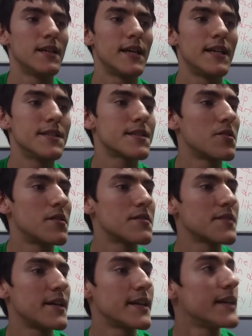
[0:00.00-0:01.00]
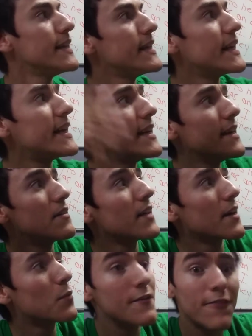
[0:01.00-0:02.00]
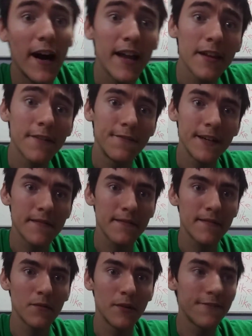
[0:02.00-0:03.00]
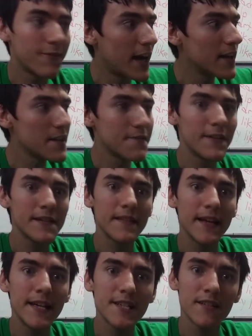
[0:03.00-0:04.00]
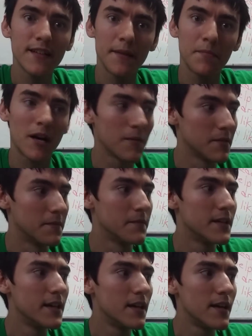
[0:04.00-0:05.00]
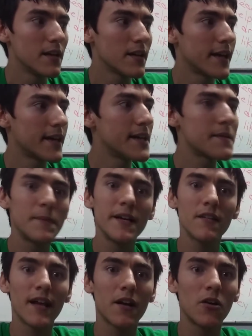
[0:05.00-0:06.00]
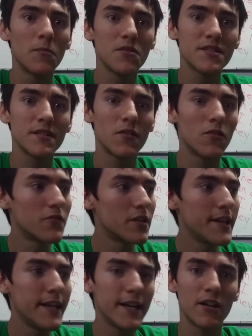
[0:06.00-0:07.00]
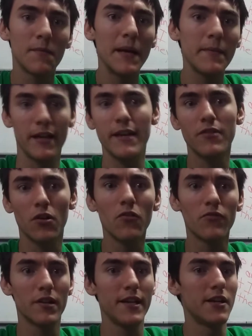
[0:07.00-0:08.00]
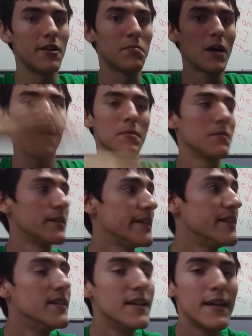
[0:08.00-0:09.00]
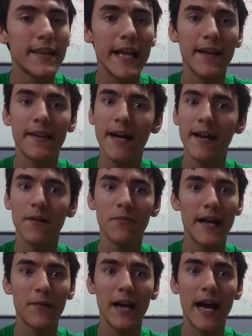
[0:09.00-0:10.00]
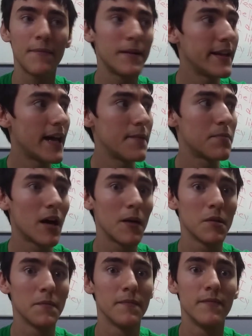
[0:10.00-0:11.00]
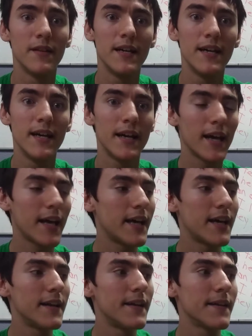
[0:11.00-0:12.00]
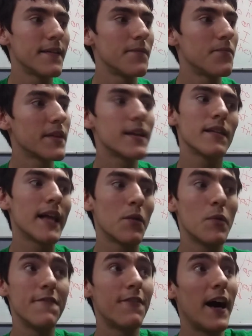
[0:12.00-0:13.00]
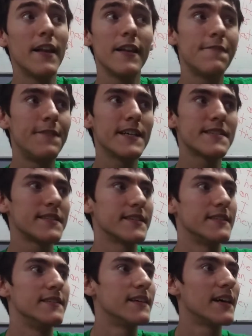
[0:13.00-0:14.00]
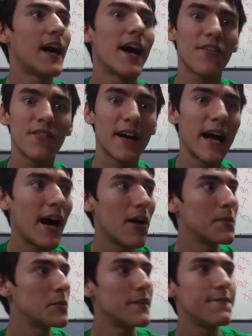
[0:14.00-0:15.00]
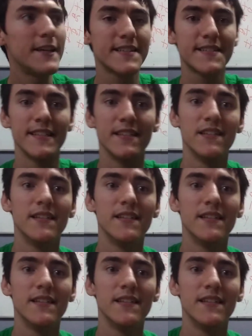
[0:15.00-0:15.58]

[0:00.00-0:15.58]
And so I was like, "Yay! Like we finally fixed that engine light problem." Like it's been like almost over a year, or maybe even over a year, probably that we have in that problem, and like we finally fixed it. I don't know how, but we fixed it.